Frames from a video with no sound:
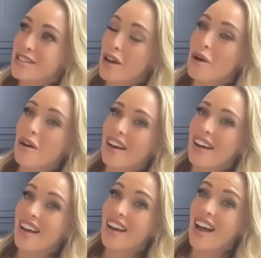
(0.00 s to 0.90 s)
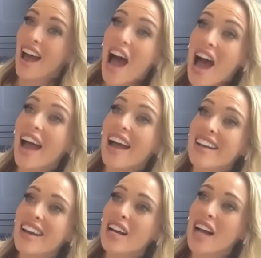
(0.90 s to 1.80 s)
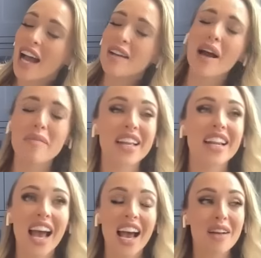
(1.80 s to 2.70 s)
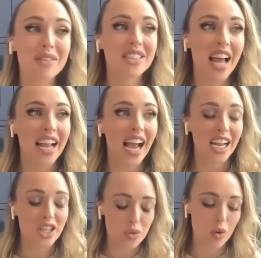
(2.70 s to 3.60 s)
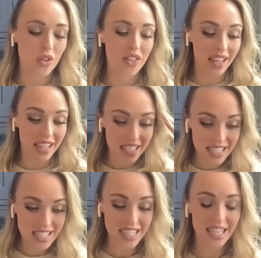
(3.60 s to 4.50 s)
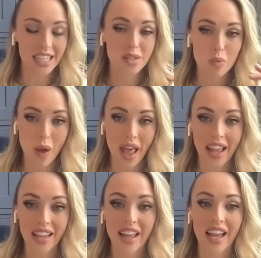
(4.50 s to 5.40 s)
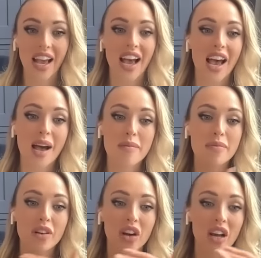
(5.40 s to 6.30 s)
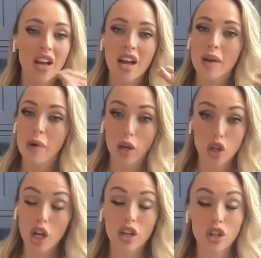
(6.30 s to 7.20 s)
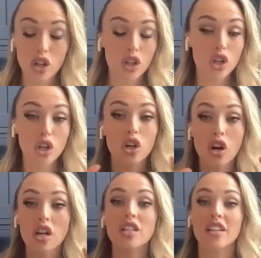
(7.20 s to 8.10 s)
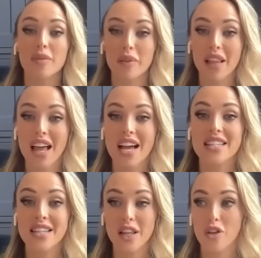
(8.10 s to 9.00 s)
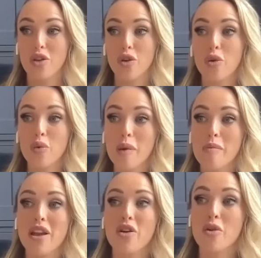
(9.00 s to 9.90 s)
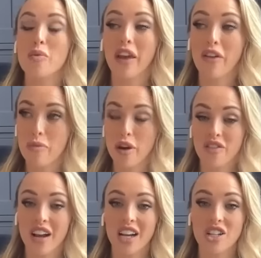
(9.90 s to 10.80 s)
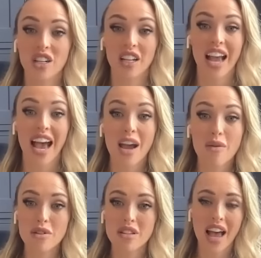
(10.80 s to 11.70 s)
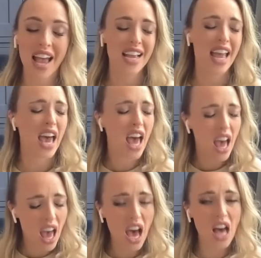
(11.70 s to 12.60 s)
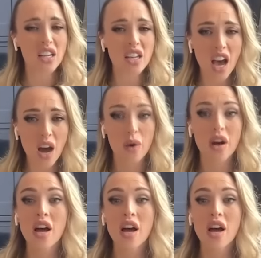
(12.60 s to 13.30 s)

so I, I, I mean, I was like, I just want the easiest way. Like, I'm not. God bless you women who give birth naturally. I was like, hell no